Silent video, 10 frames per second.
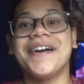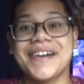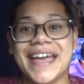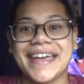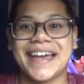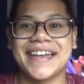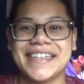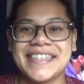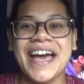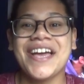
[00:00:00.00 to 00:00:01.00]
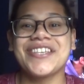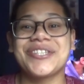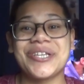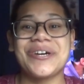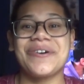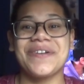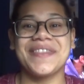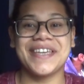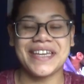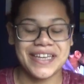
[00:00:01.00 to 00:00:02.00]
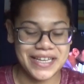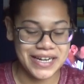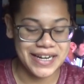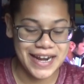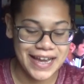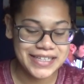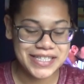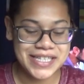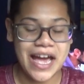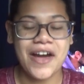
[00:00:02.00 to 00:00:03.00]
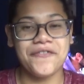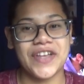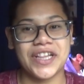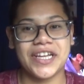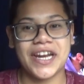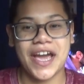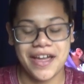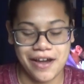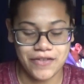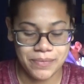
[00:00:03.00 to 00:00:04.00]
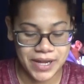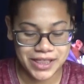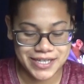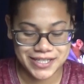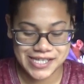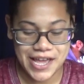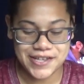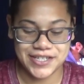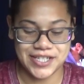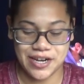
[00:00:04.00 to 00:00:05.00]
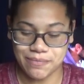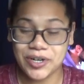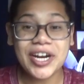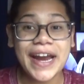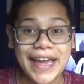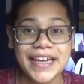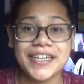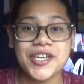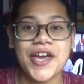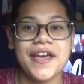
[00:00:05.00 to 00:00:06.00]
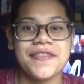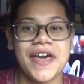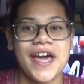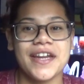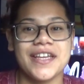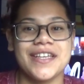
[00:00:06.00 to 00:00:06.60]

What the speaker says: Okay guys, so the next villain I have on my list is number 8, and that